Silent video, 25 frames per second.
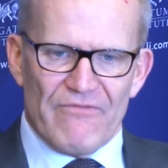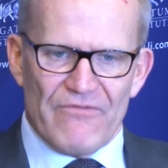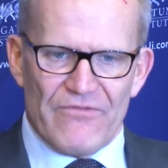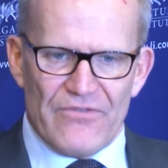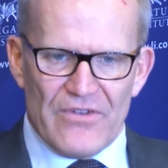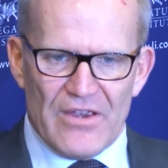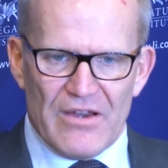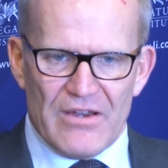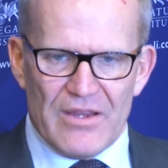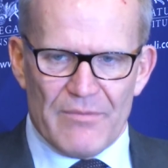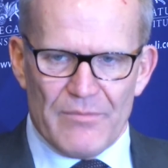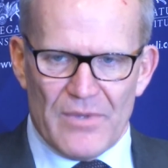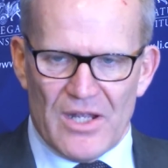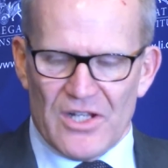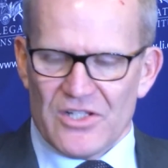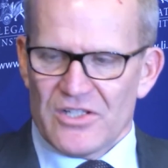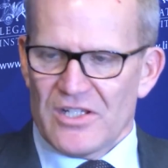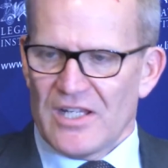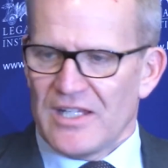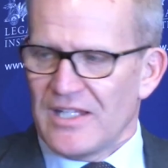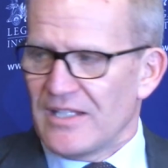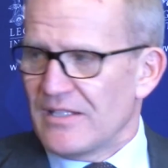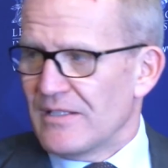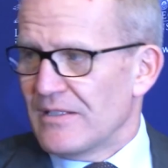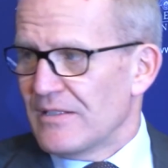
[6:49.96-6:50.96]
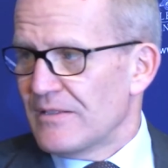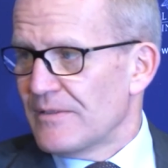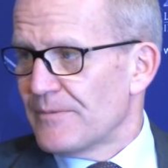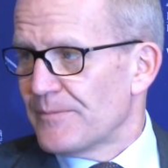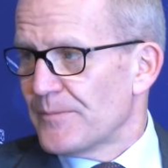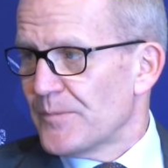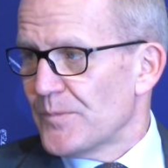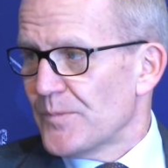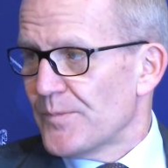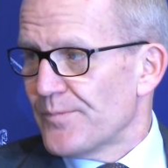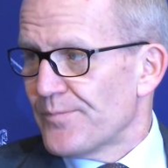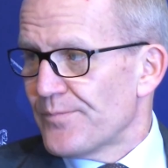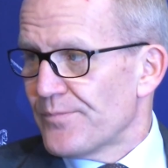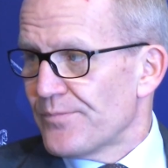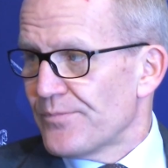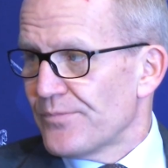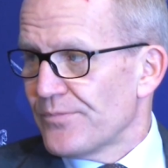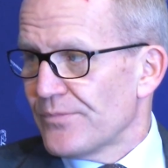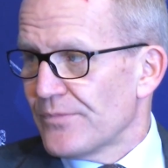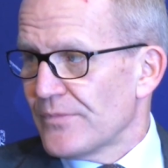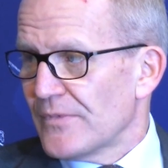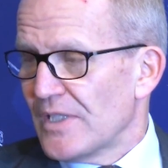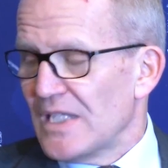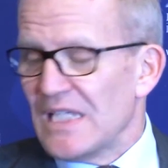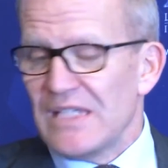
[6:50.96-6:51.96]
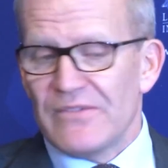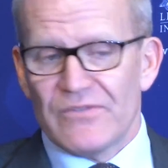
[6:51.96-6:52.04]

very much hidden, mm -hmm.